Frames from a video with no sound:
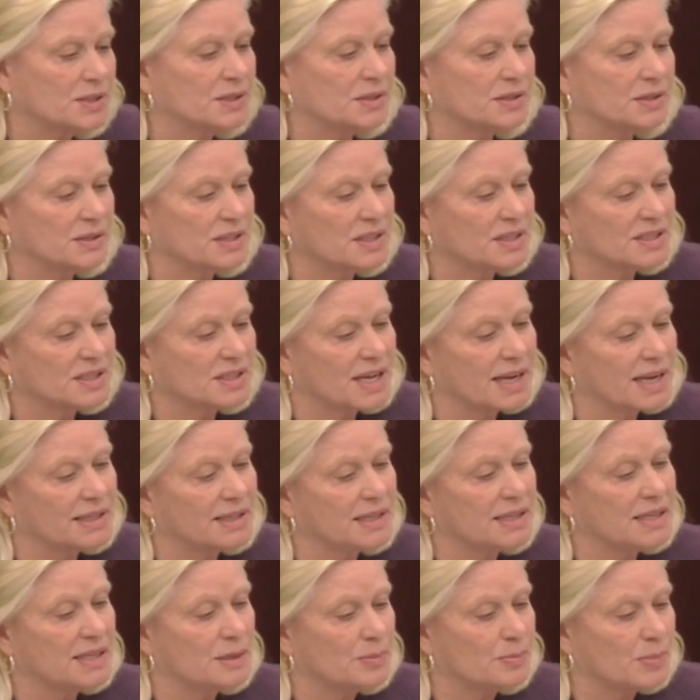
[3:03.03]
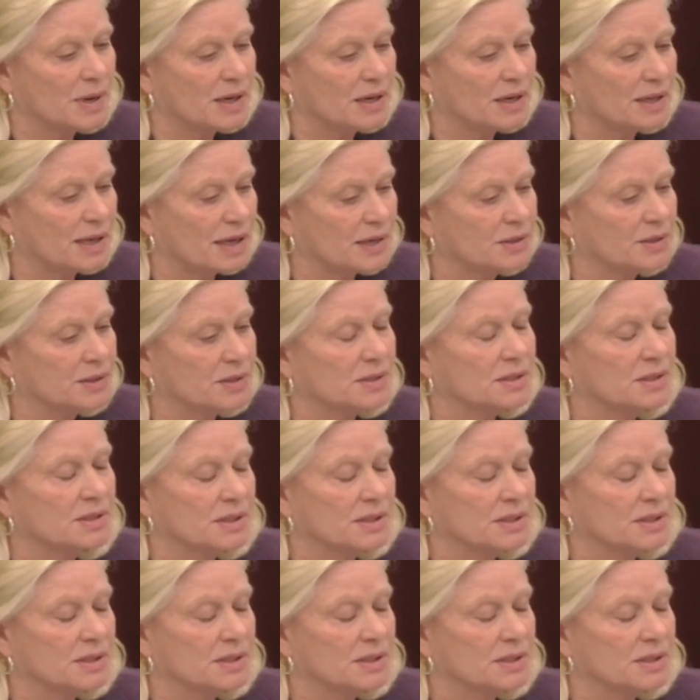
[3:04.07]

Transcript: that are designed to keep our elections